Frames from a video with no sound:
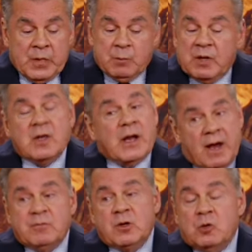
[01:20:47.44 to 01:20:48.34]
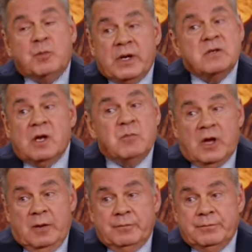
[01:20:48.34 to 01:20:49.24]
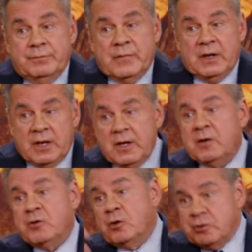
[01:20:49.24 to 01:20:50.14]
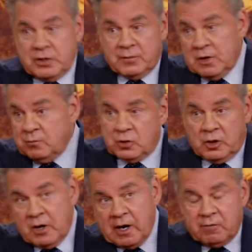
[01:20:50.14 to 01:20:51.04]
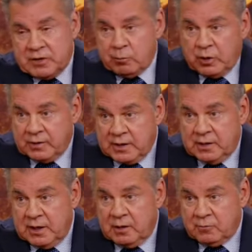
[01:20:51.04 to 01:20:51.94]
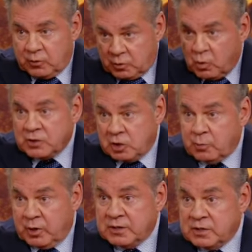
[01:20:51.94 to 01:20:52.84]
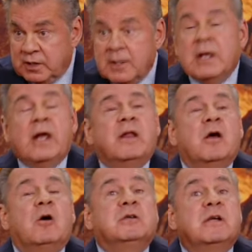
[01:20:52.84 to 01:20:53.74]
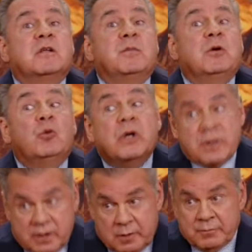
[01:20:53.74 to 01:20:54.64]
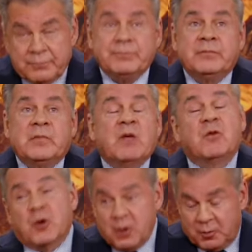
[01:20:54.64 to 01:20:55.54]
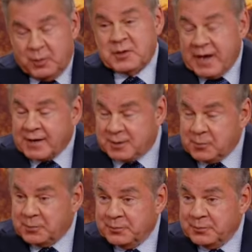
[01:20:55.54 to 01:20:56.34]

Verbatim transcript: But they have to go to bed sometime. And then the third shift comes on, or however they break that down to, to watch our president. And they always have to be with him if they're going to protect him.